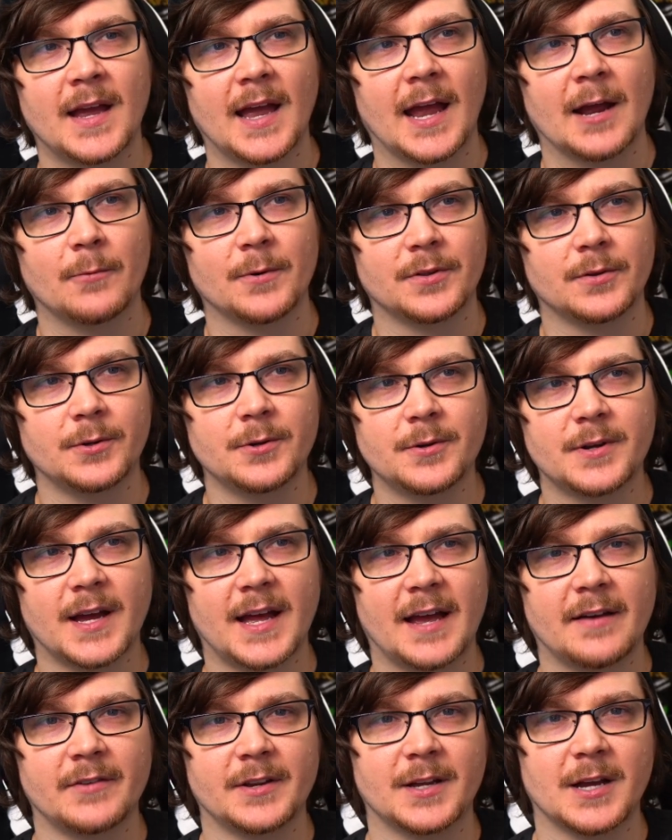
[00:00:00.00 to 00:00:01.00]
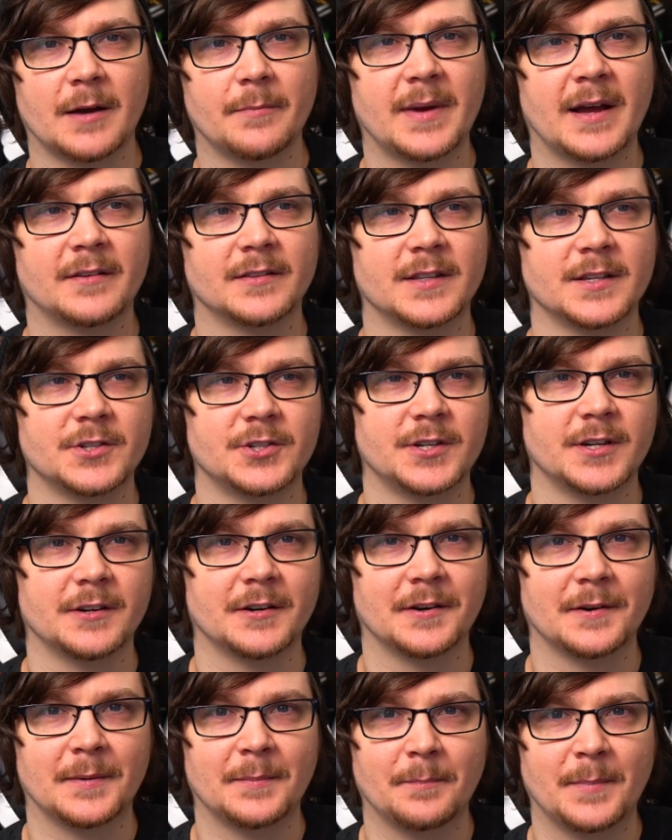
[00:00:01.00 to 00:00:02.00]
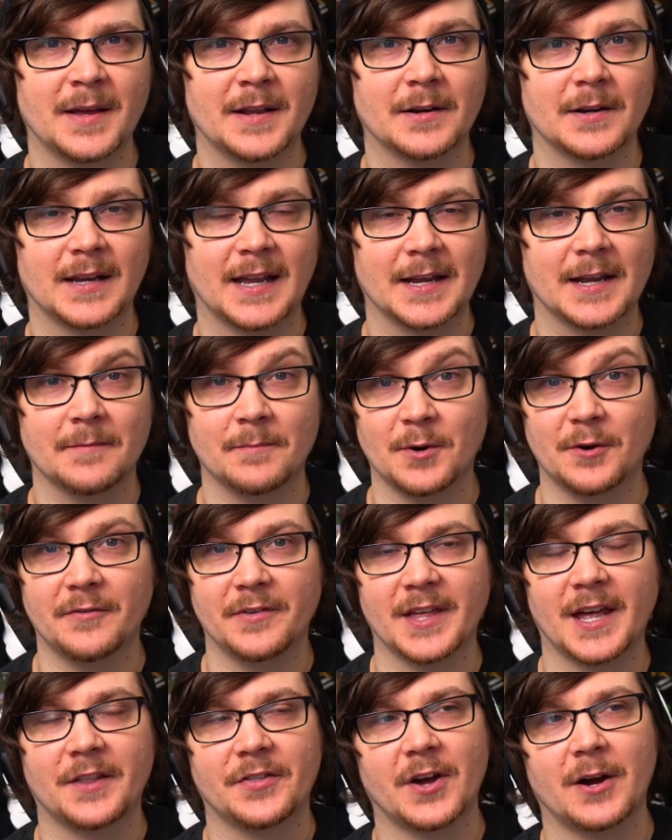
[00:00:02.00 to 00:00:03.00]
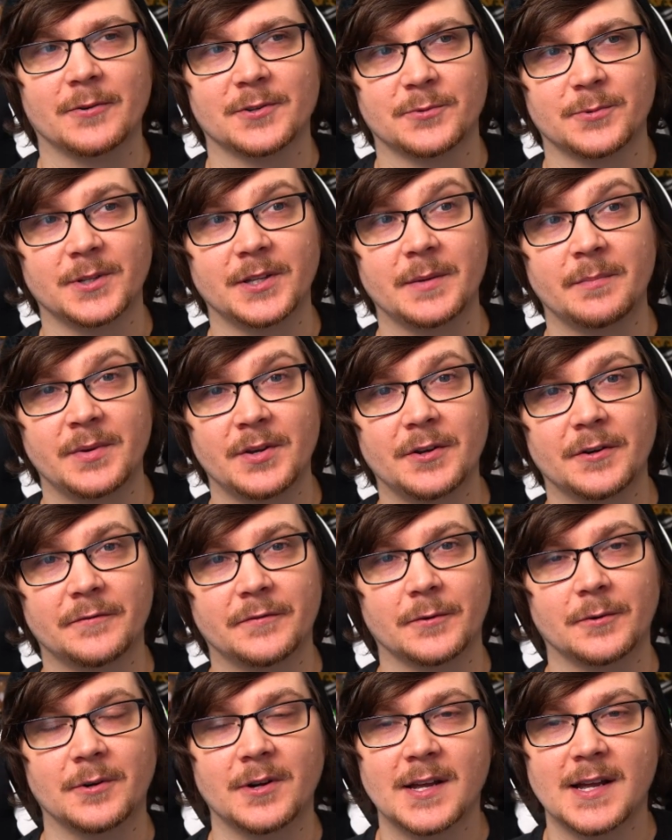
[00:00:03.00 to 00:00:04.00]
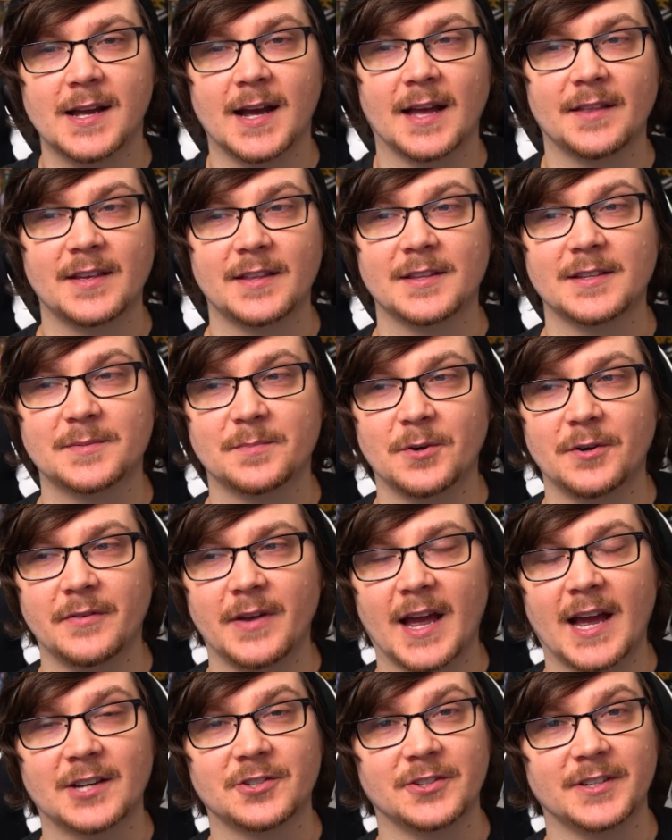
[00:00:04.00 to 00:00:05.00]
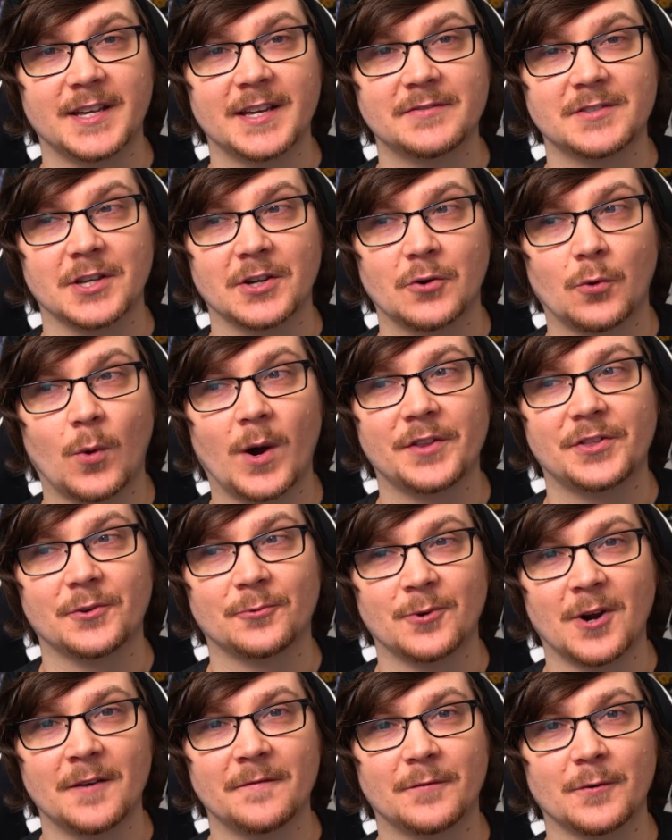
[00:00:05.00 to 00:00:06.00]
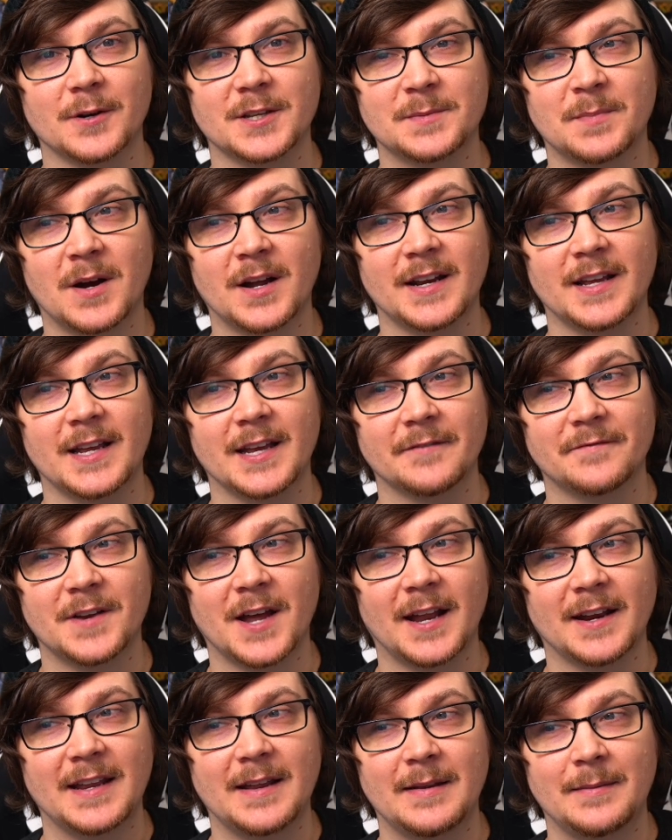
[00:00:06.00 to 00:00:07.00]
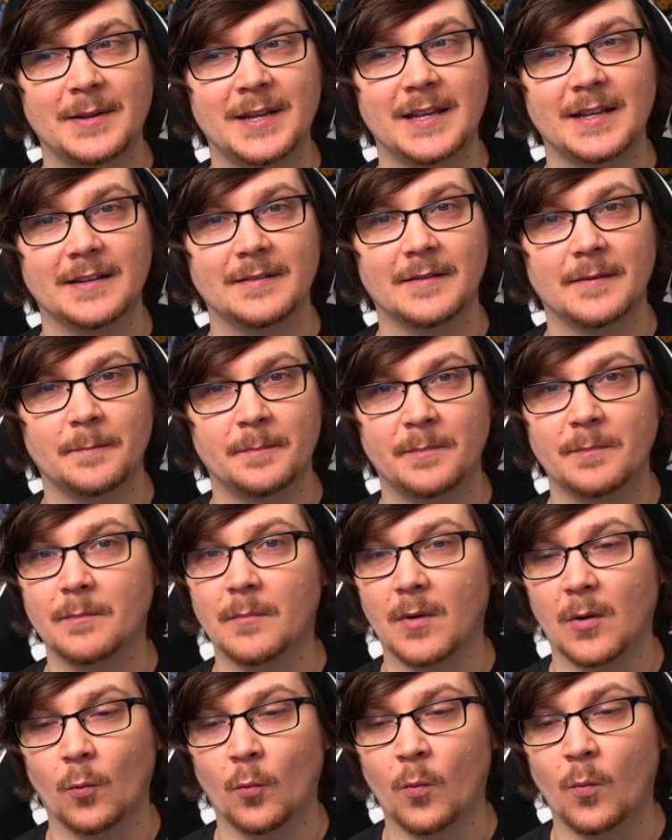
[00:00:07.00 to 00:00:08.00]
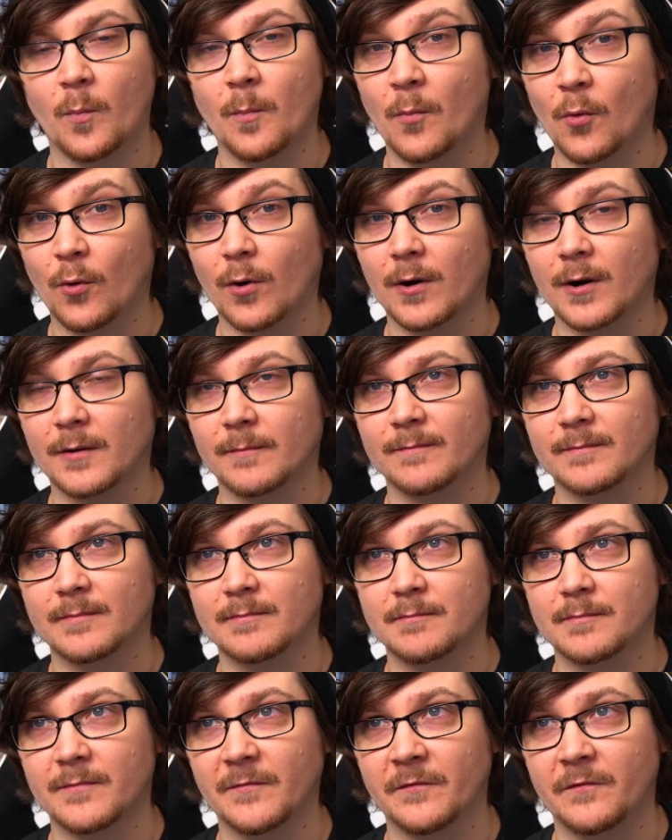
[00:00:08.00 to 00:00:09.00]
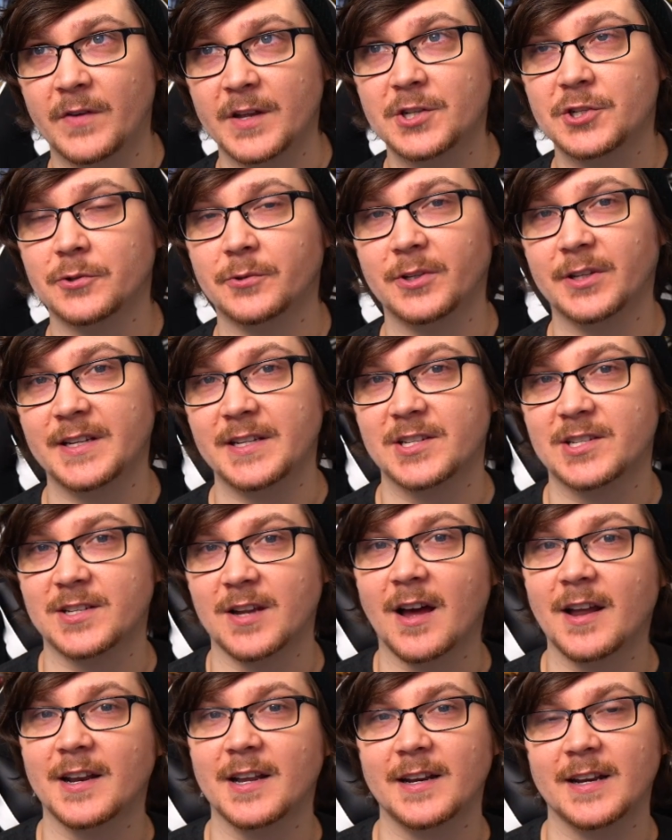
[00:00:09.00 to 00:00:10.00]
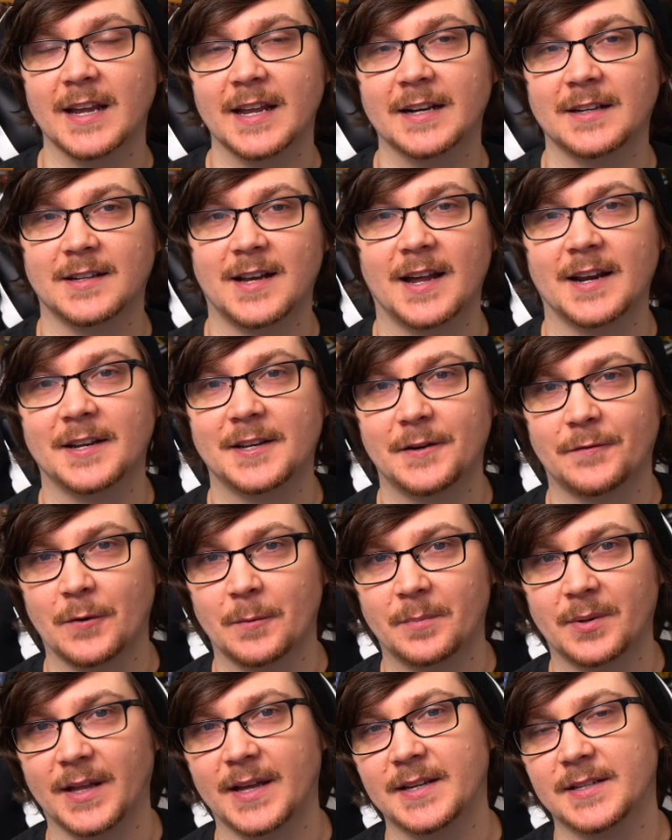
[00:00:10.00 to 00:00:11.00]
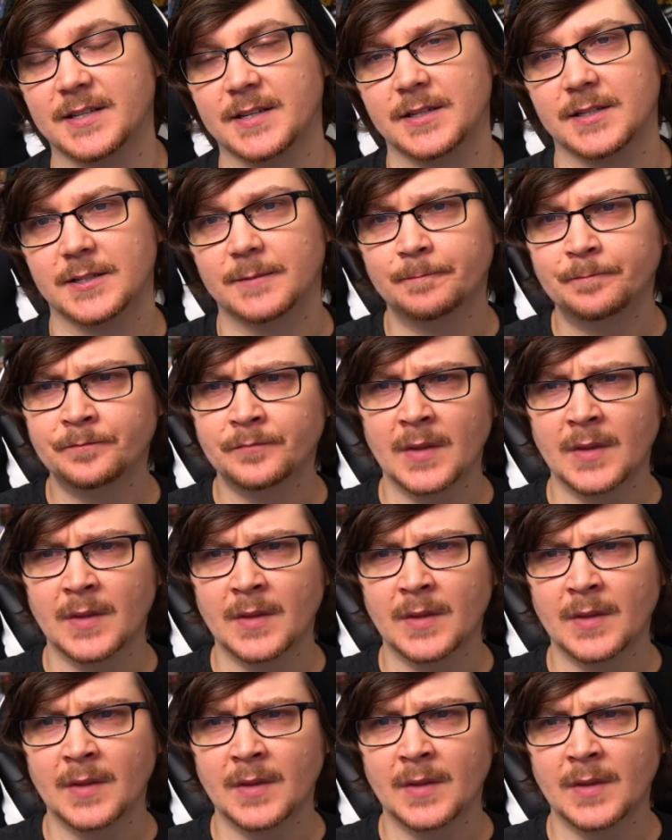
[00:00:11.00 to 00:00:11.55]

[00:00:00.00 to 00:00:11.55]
And with Luca having come out this year and been like a movie that I thought was really beautiful, I think this movie actually gives it quite the run for its money, if not even more visually stunning in a lot of different places.